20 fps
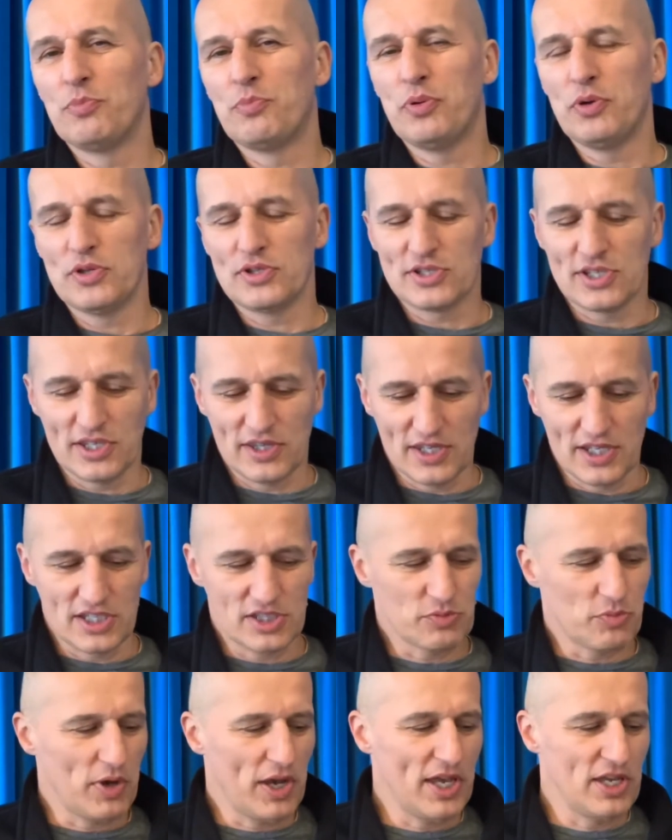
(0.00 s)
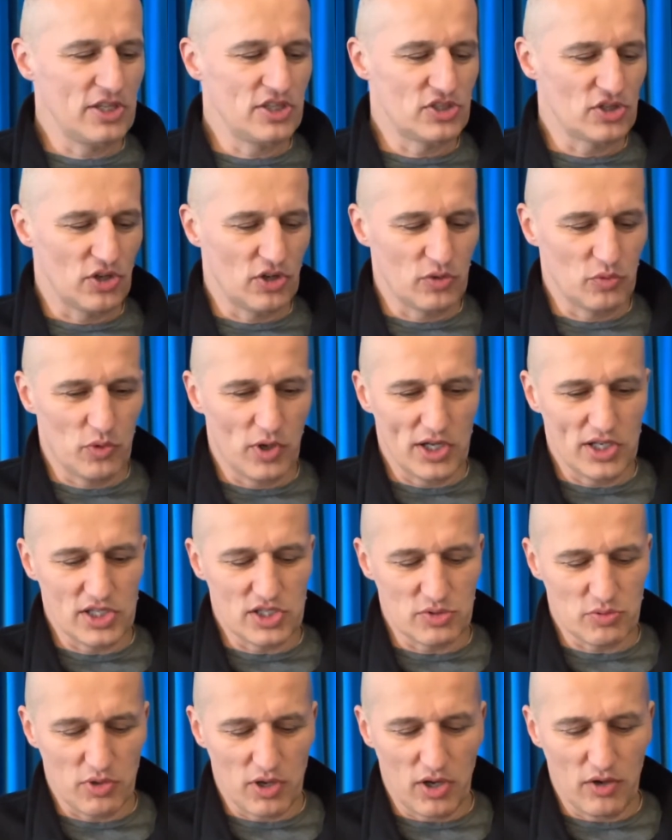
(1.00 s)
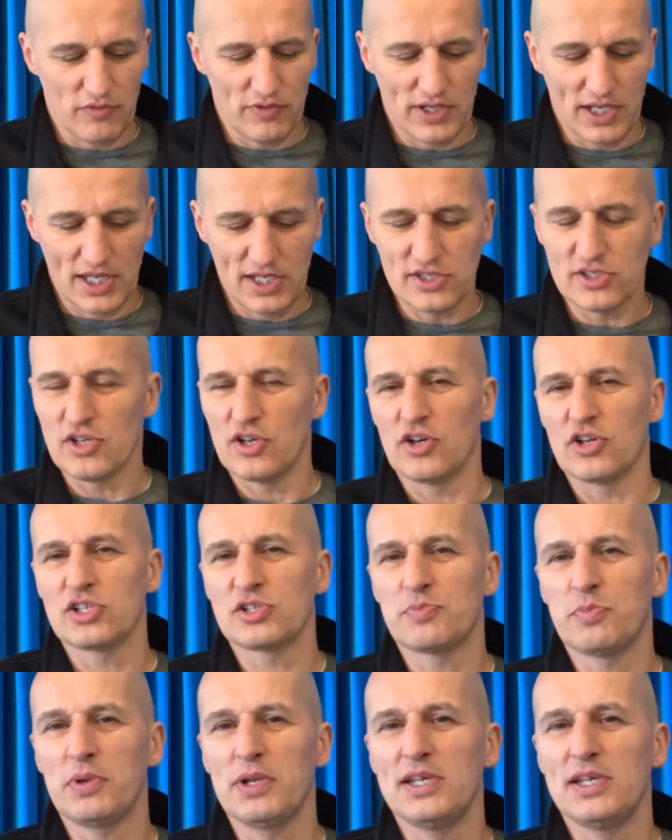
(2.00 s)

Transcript: puts it this way in John 1:12 in his gospel.